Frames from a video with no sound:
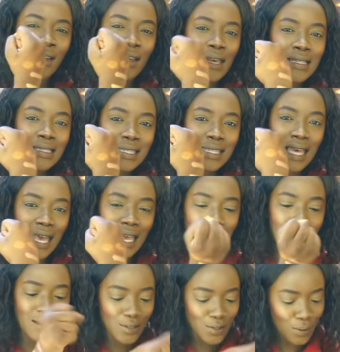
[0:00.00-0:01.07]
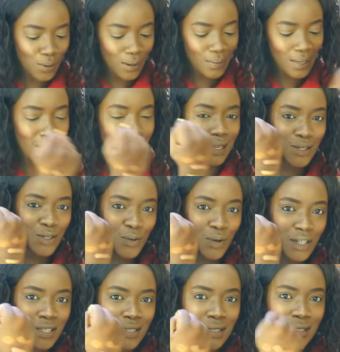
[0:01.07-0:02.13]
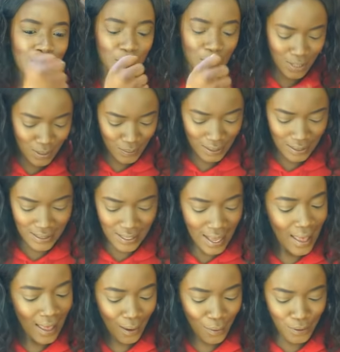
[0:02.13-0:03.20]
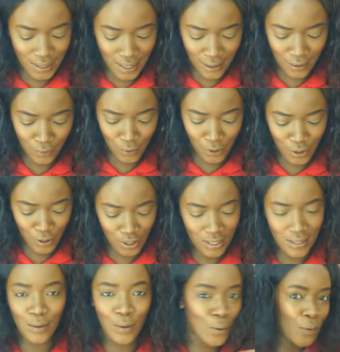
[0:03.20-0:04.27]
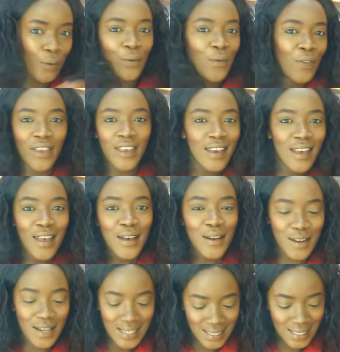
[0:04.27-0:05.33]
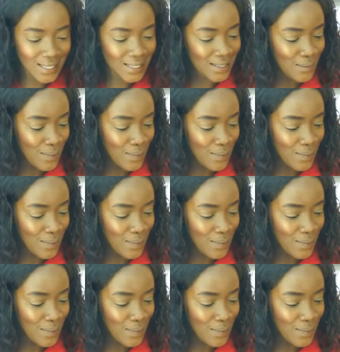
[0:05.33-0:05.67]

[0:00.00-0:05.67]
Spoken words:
Insane. So I'm glad I swatched these first because I was kind of going to just go crazy in the